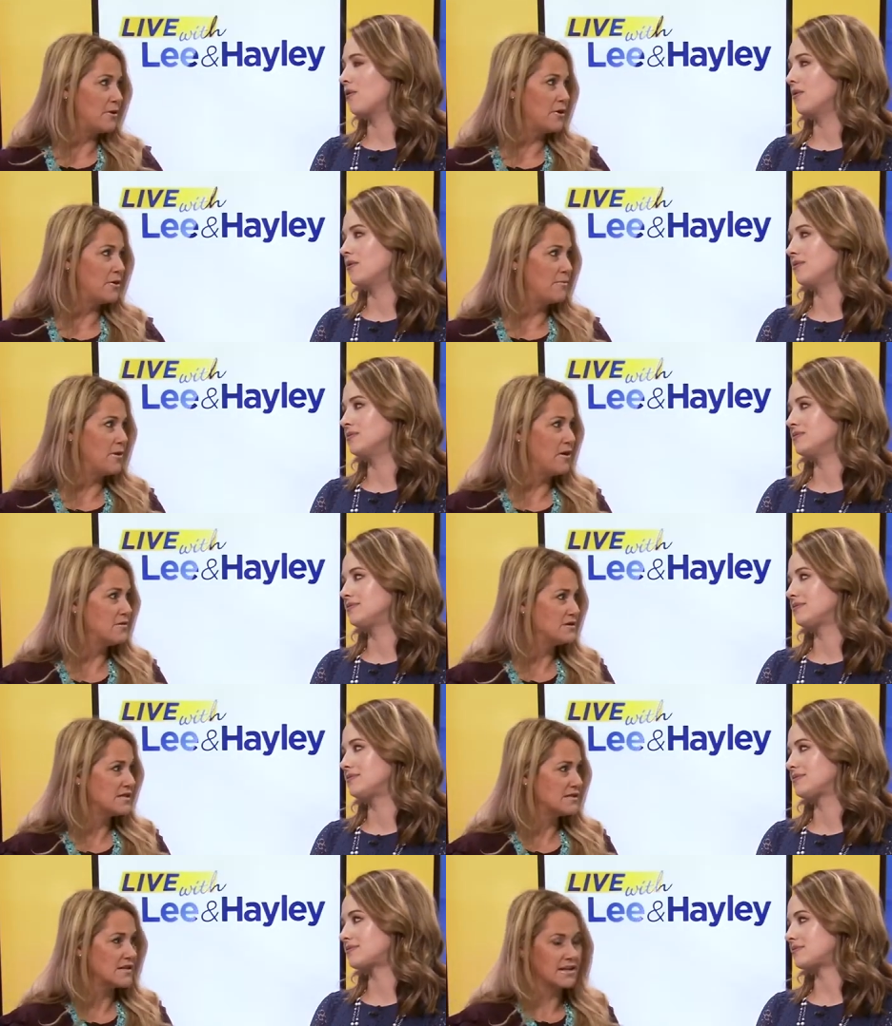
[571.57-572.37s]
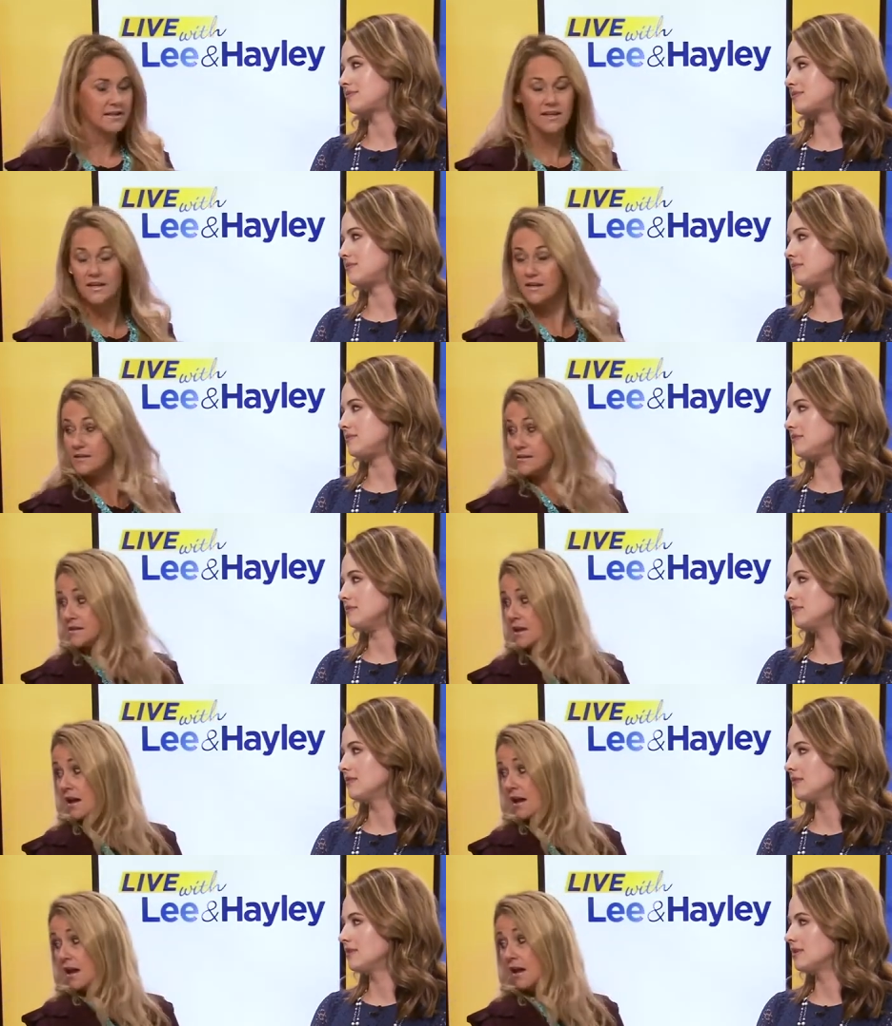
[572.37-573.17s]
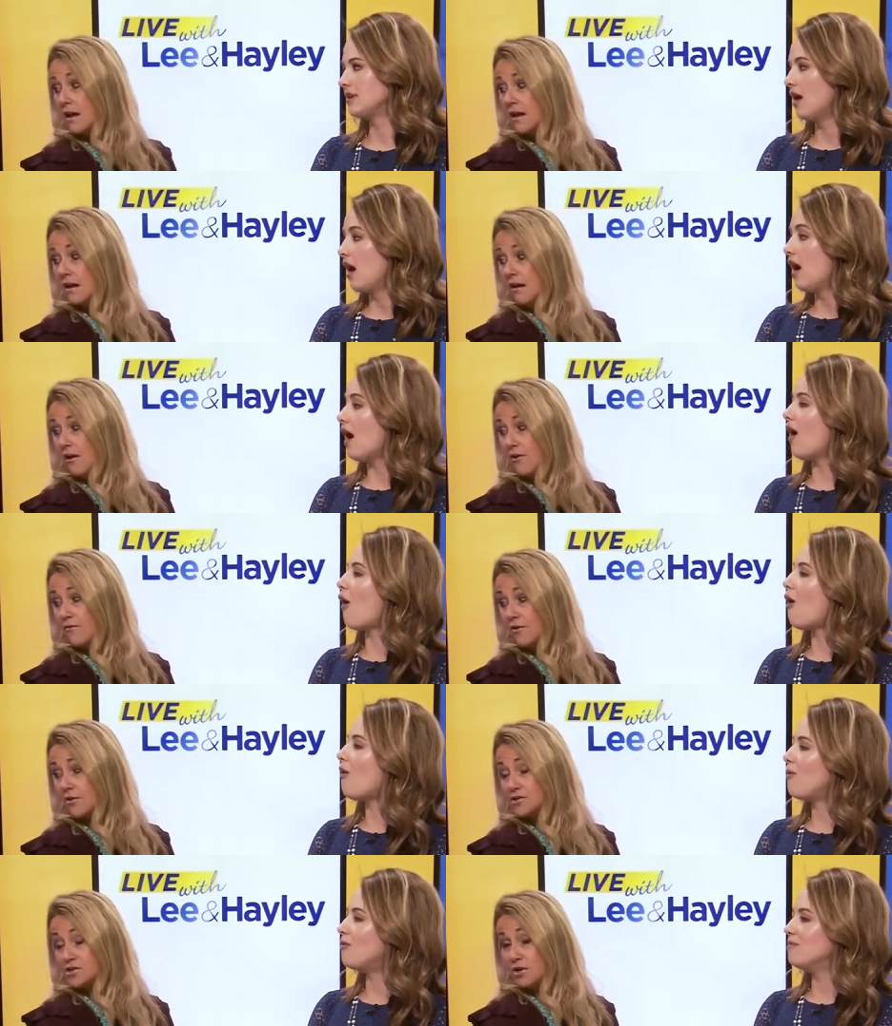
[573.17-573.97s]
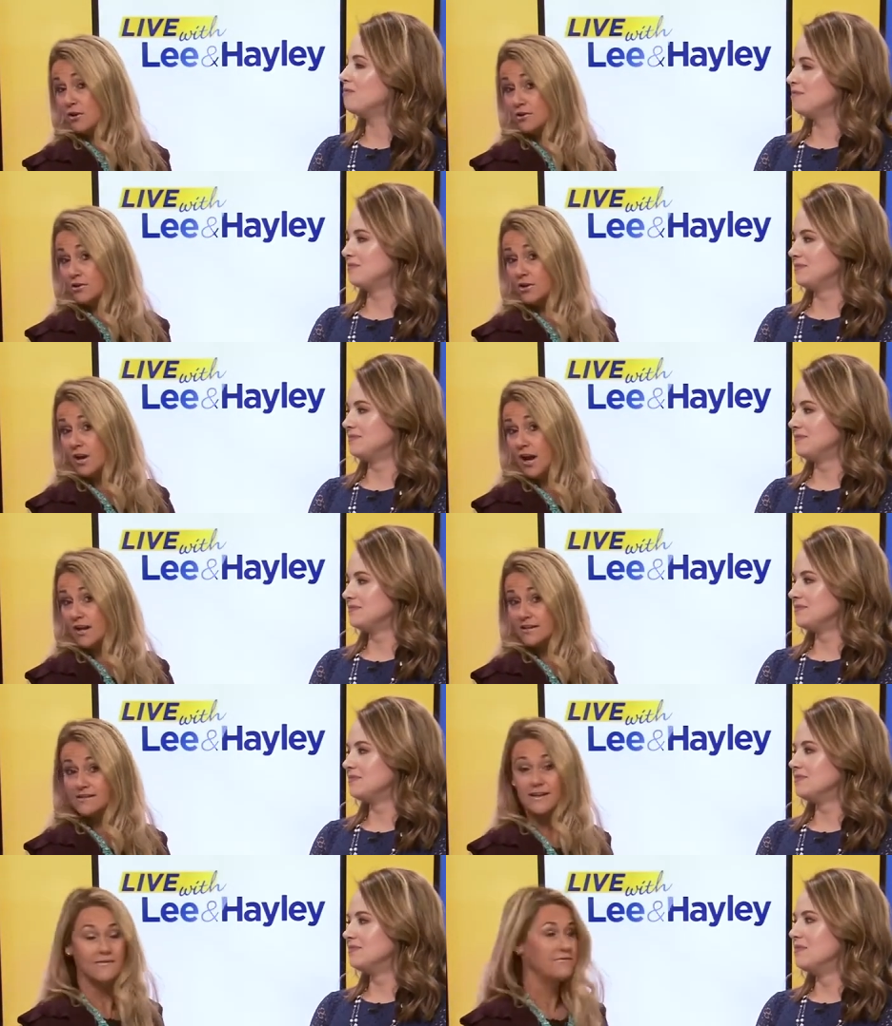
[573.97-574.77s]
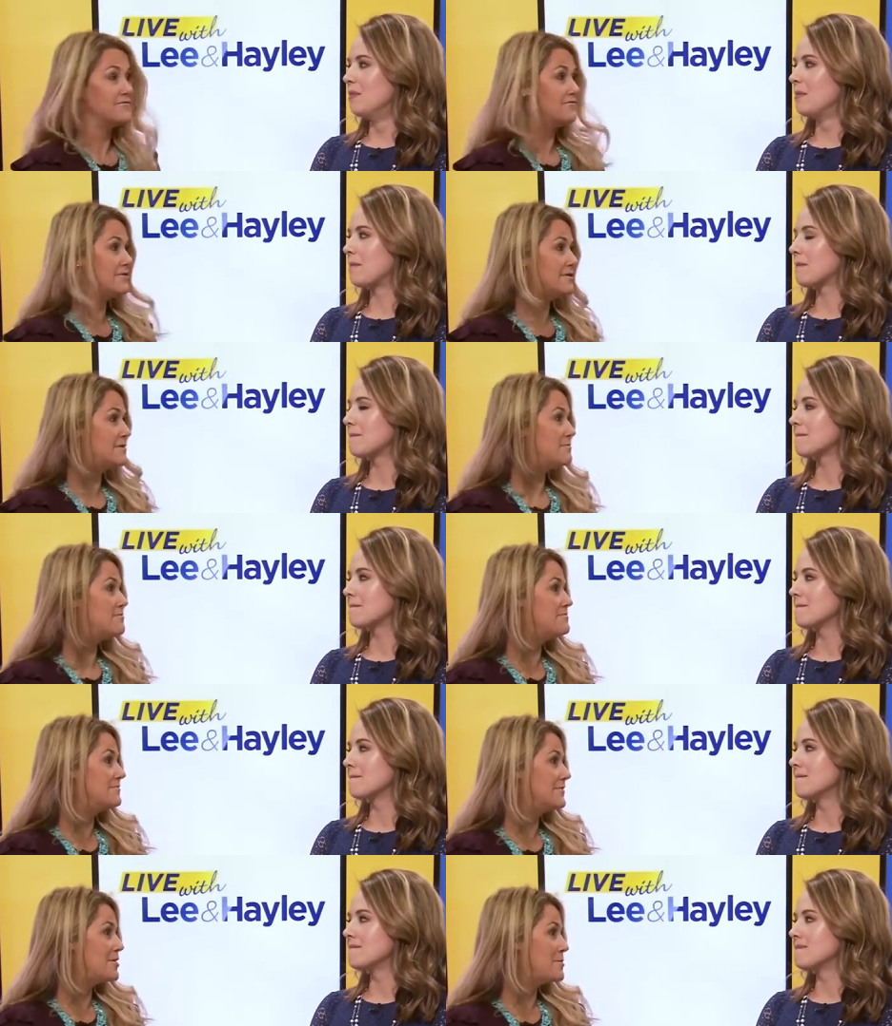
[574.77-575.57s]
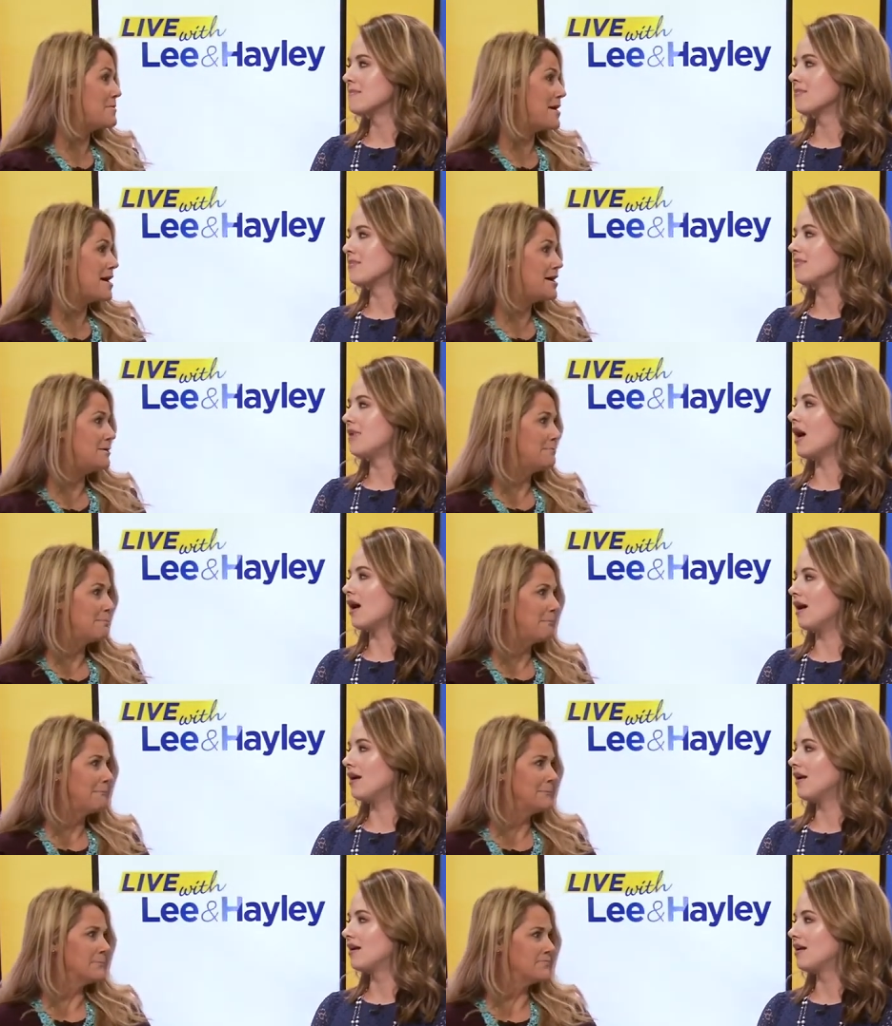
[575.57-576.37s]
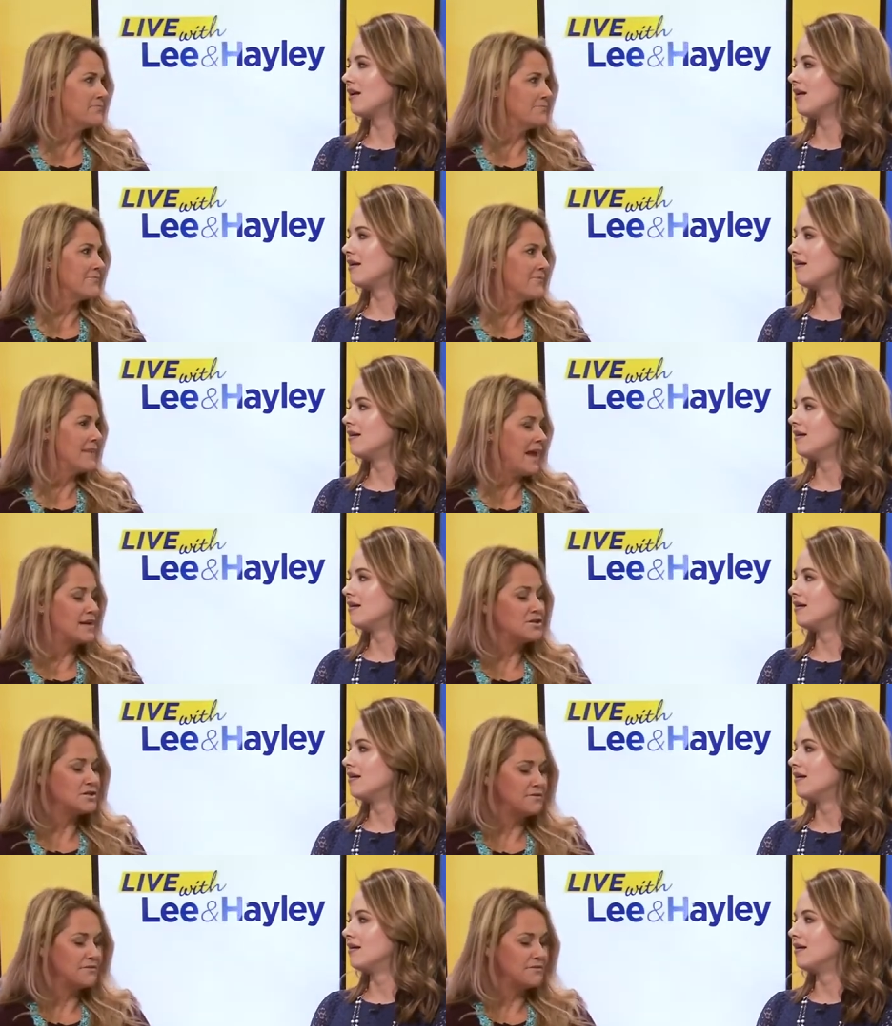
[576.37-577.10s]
Speaker 1: But her pose was like this. Oh. Over her oh. shoulder, and it's of the, her butt. Uh-huh. And she